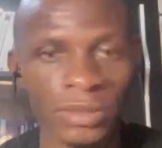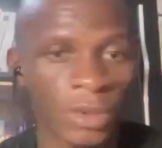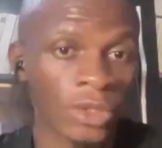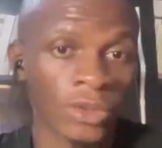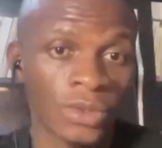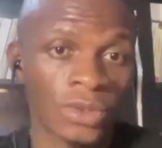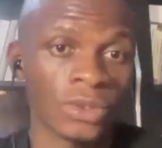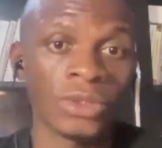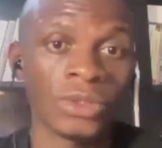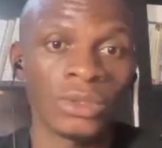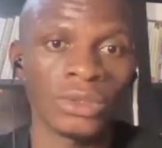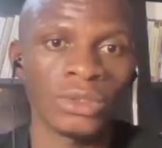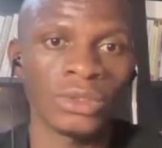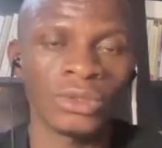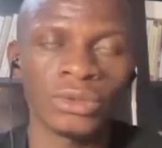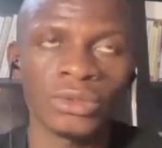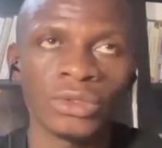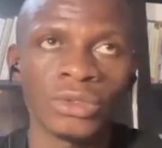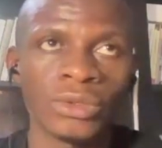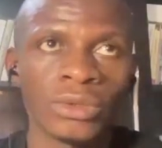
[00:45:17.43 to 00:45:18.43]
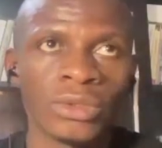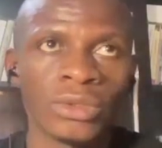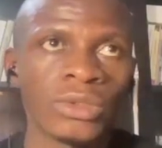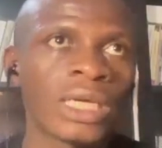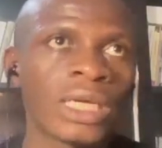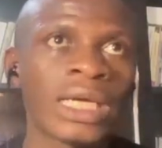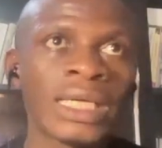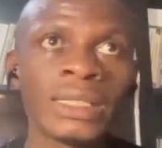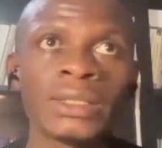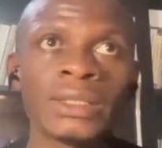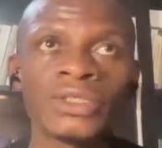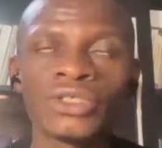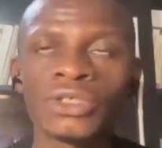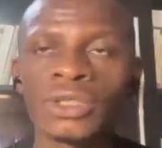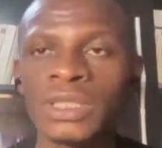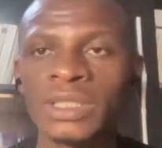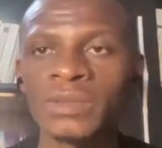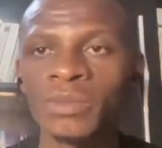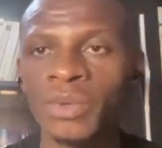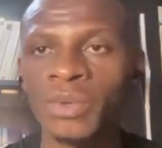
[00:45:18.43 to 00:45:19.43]
Because you can't
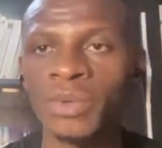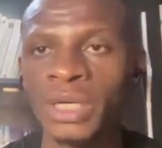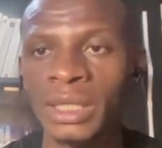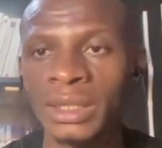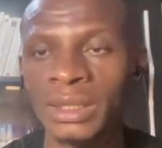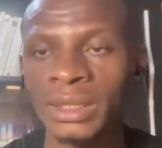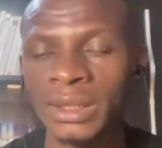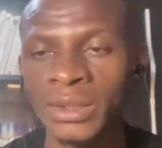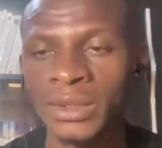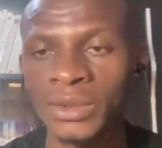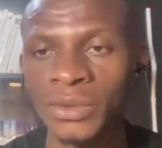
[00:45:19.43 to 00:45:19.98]
shorten pregnancies